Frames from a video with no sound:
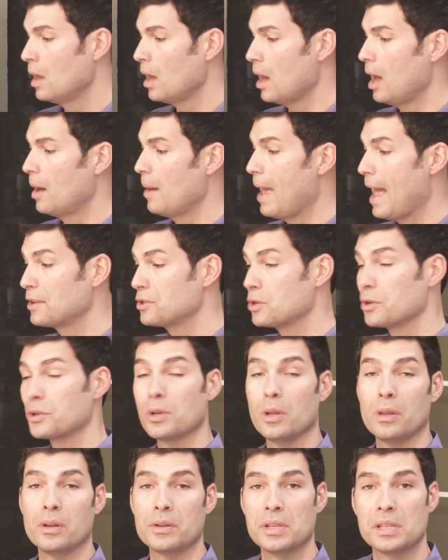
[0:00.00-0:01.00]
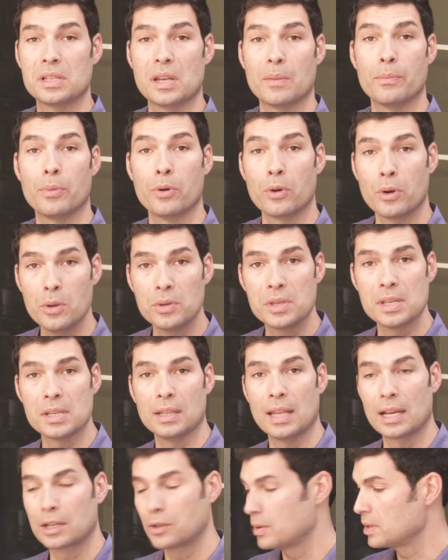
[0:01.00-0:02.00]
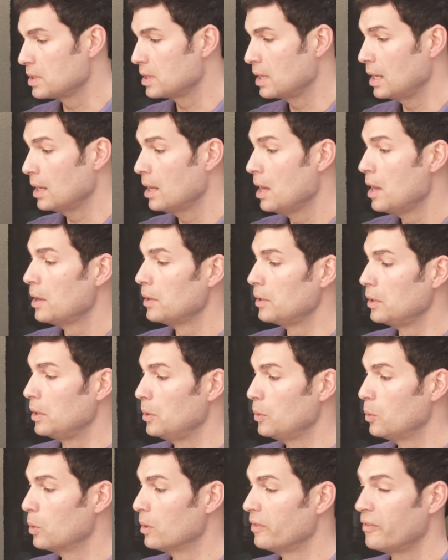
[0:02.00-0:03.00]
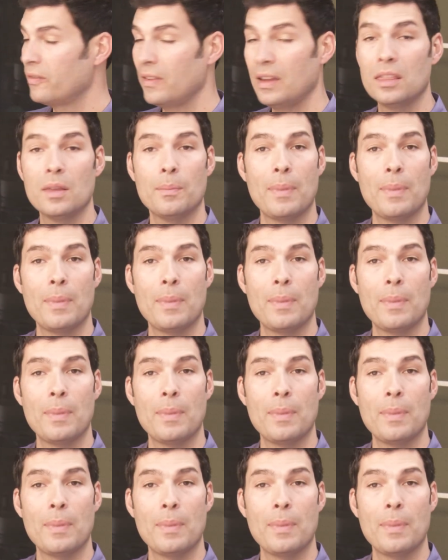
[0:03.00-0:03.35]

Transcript: Uh, as your solar system produces electricity, you will feed the